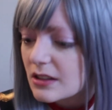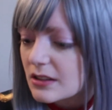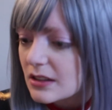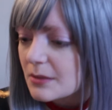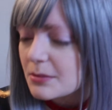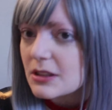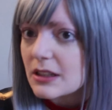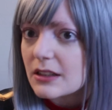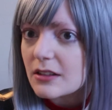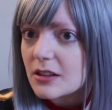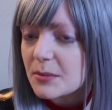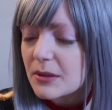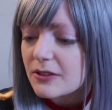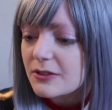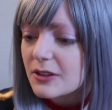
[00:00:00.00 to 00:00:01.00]
got an update
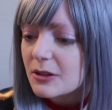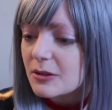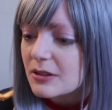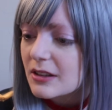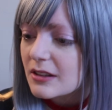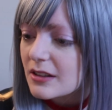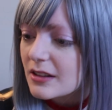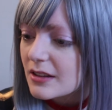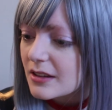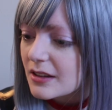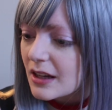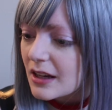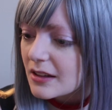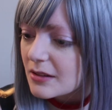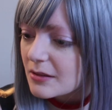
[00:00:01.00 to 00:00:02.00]
on my phone
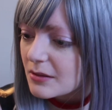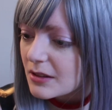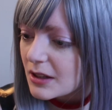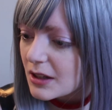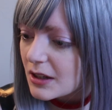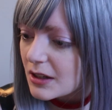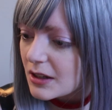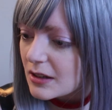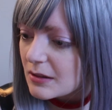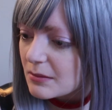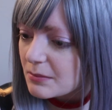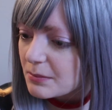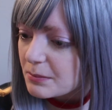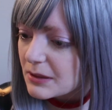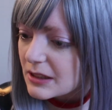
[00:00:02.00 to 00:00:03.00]
that
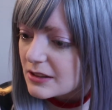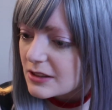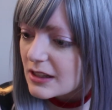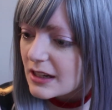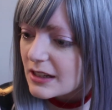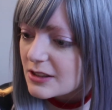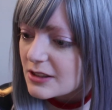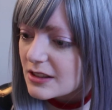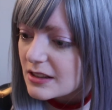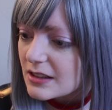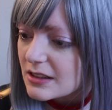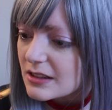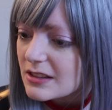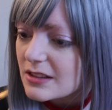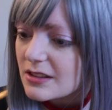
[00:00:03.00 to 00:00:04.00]
BTS
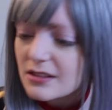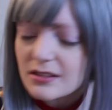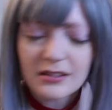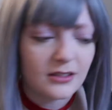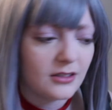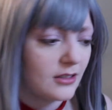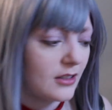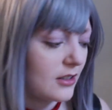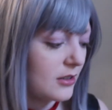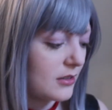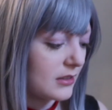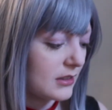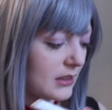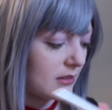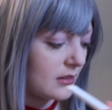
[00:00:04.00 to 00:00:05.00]
is
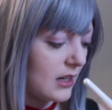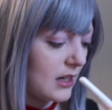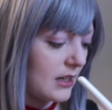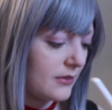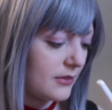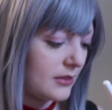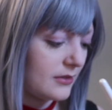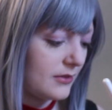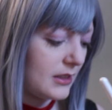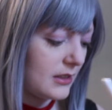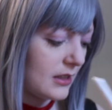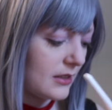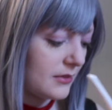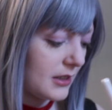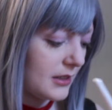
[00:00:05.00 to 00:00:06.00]
currently live on
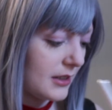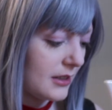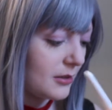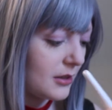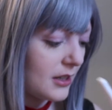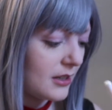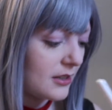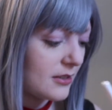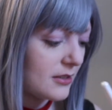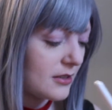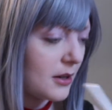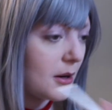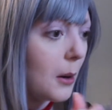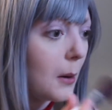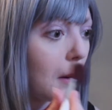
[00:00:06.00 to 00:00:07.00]
VLive right now.
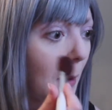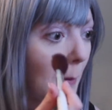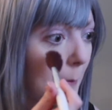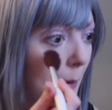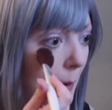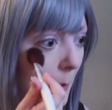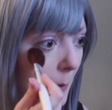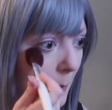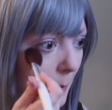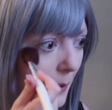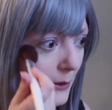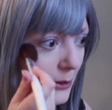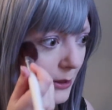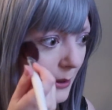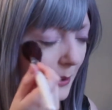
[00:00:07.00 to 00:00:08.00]
So I'm not going to
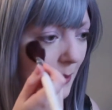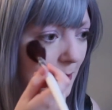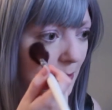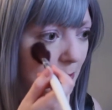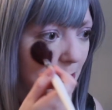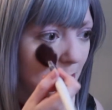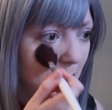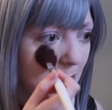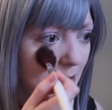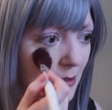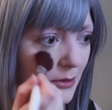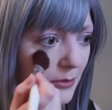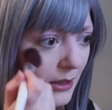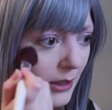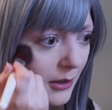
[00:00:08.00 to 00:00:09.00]
watch that because I'm too busy
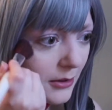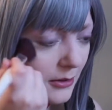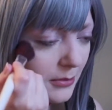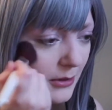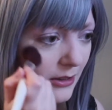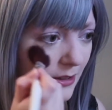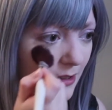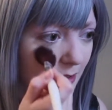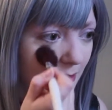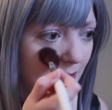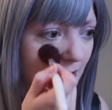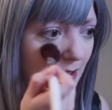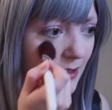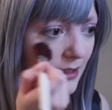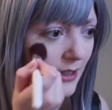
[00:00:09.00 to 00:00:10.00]
doing other BTS
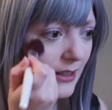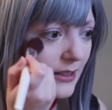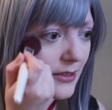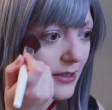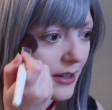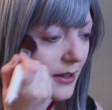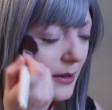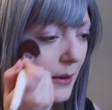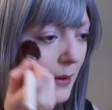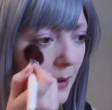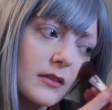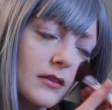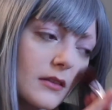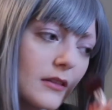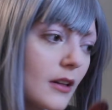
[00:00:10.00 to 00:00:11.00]
related things.
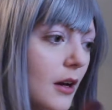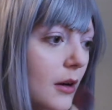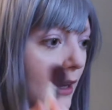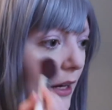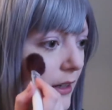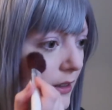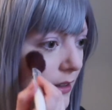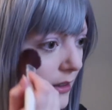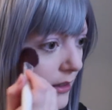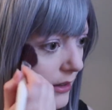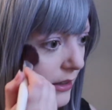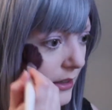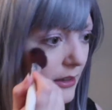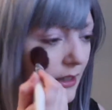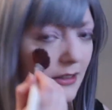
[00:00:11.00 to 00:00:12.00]
Okay, I
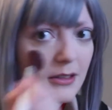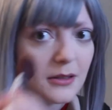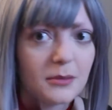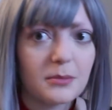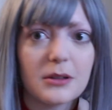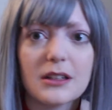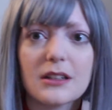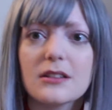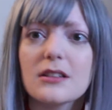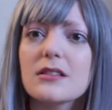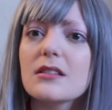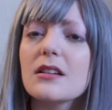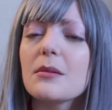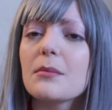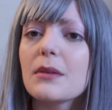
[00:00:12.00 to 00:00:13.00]
think that's a pretty
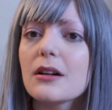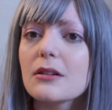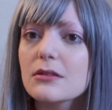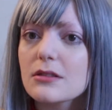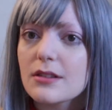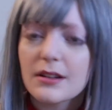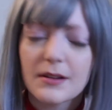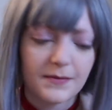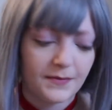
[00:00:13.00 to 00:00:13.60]
decent amount.